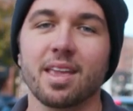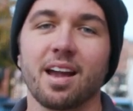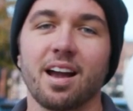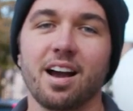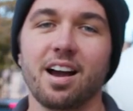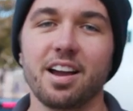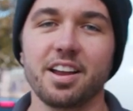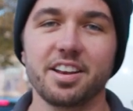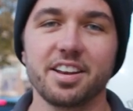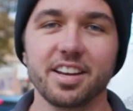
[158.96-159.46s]

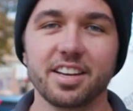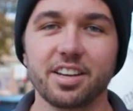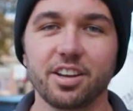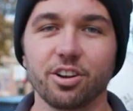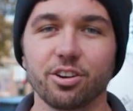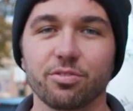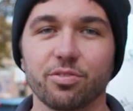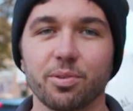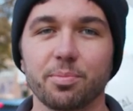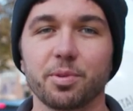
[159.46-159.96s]
Hi, Nick
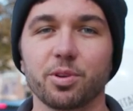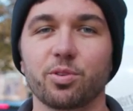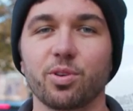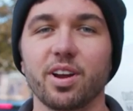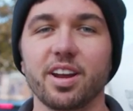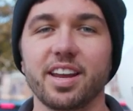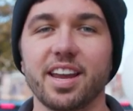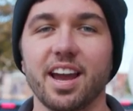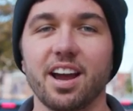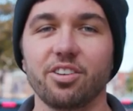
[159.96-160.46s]
here from the
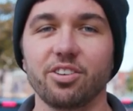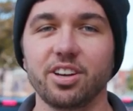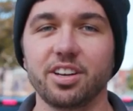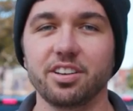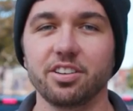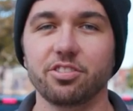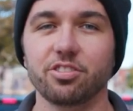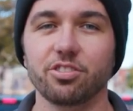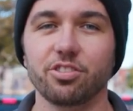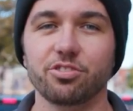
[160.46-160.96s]
Gray
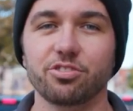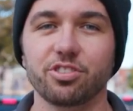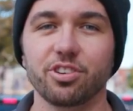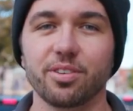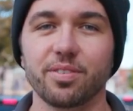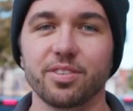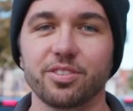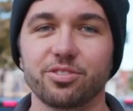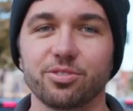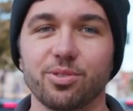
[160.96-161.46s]
County Digital
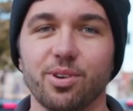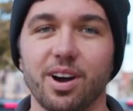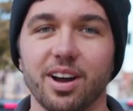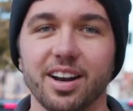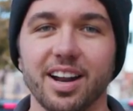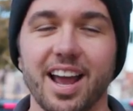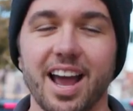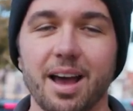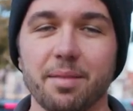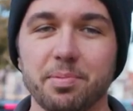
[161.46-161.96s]
Service
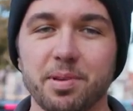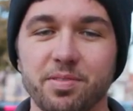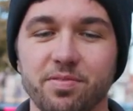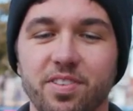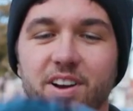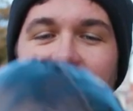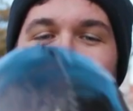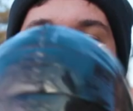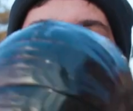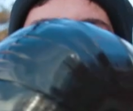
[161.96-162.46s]
Squad. Happy
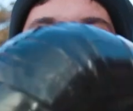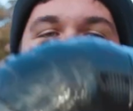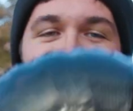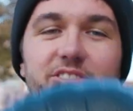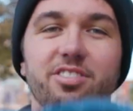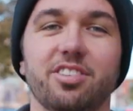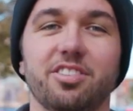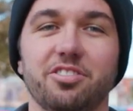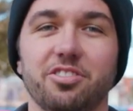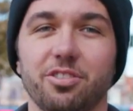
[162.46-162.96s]
5
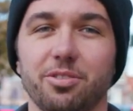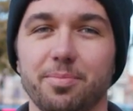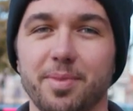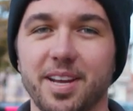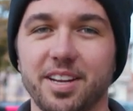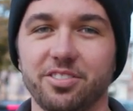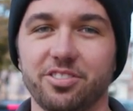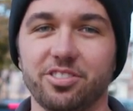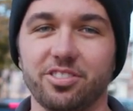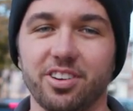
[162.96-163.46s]
years, Digital
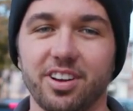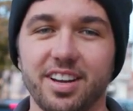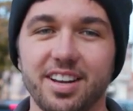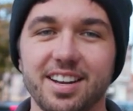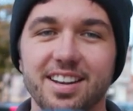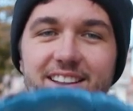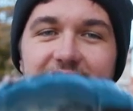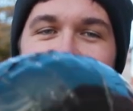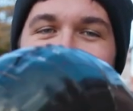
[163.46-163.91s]
Main Street.